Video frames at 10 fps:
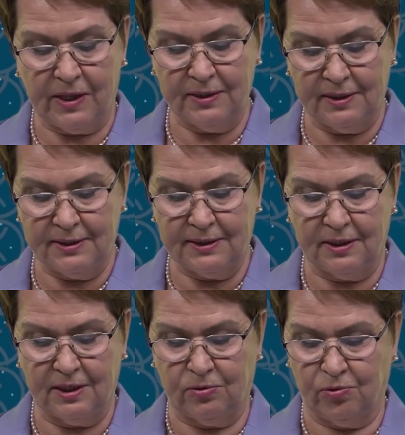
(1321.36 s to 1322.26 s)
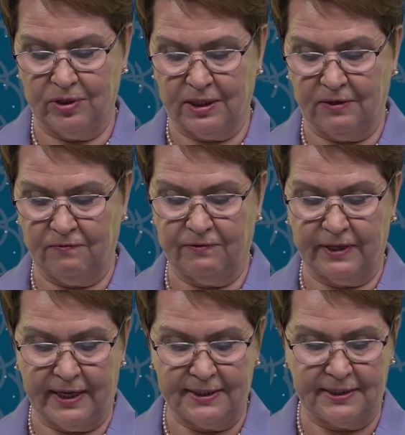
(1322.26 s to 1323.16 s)
the opportunity to assess
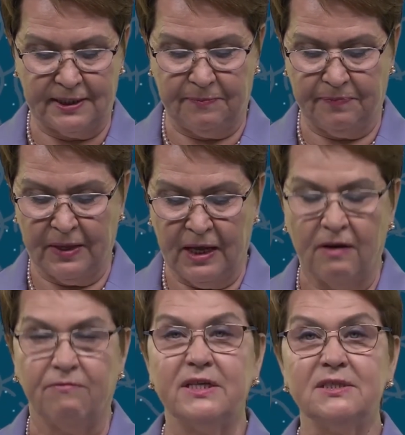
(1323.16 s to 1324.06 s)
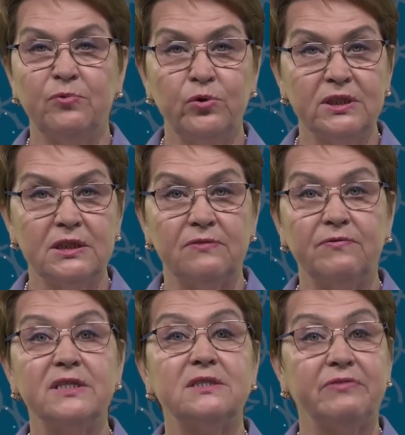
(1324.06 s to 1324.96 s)
the executive board operation,
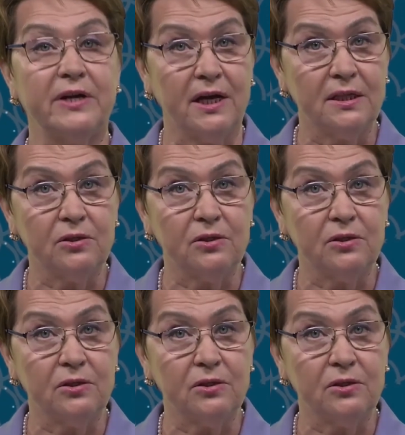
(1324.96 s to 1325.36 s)
thanks